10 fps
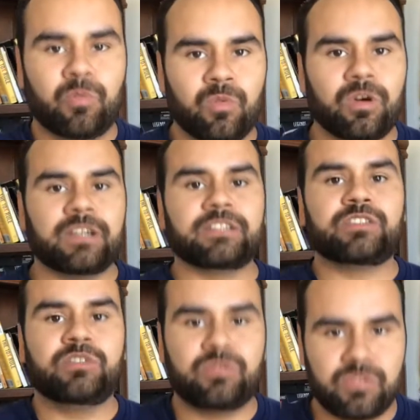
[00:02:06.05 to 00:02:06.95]
1
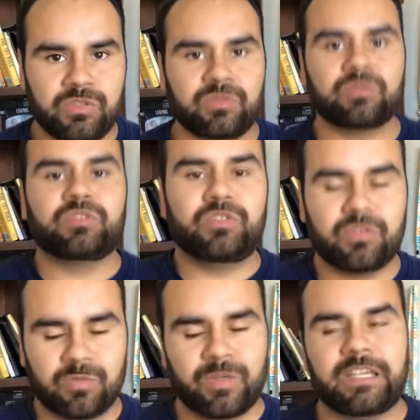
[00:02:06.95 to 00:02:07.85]
to 2 to
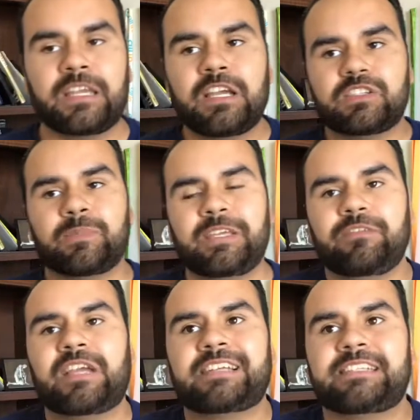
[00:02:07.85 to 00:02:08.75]
3. So let me give
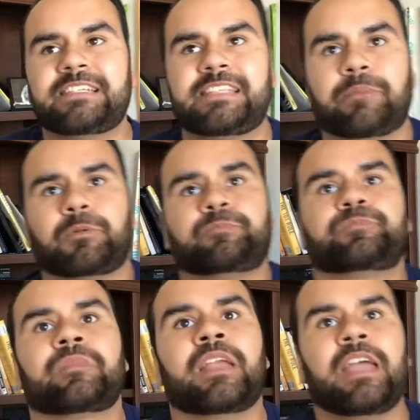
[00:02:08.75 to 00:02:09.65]
you guys an example.
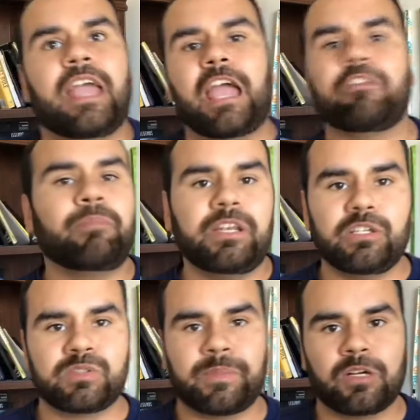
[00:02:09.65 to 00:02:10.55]
Everybody
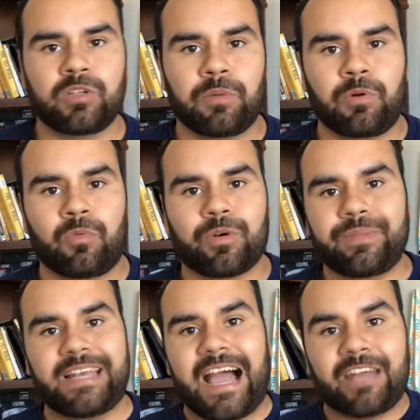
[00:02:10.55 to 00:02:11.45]
knows about global
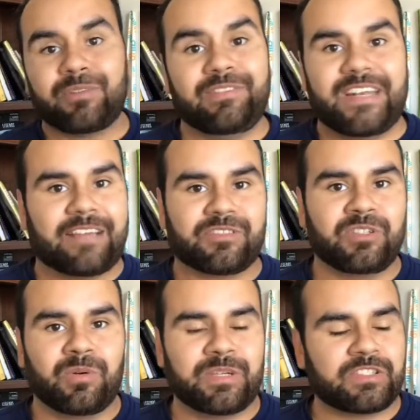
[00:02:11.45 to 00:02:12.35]
warming. I don't even have to
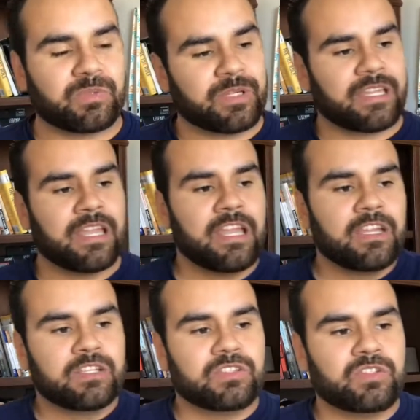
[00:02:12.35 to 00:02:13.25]
go into it.
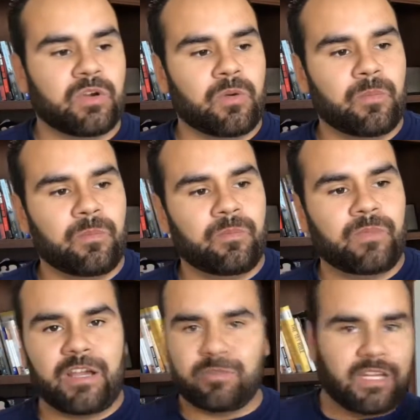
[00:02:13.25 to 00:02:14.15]
So
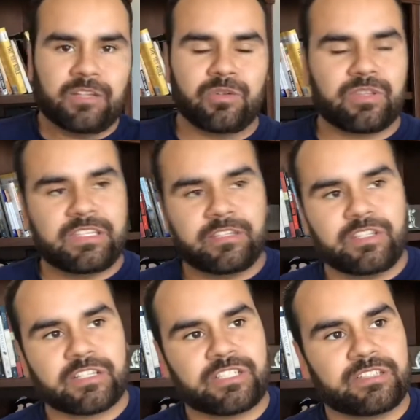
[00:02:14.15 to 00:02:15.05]
I don't got to go through the
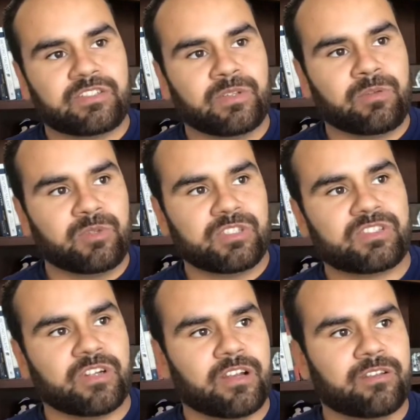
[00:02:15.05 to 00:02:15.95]
introduction, so then we'll just
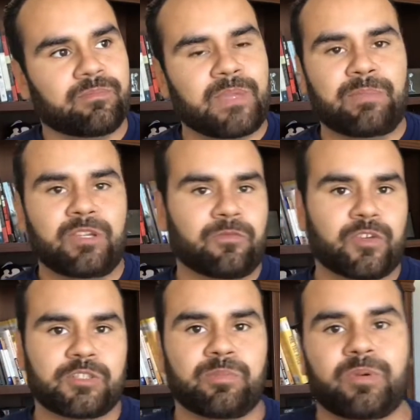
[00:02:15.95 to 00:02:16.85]
start maybe your
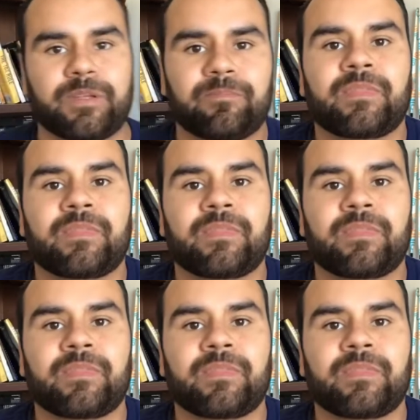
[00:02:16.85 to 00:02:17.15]
first point.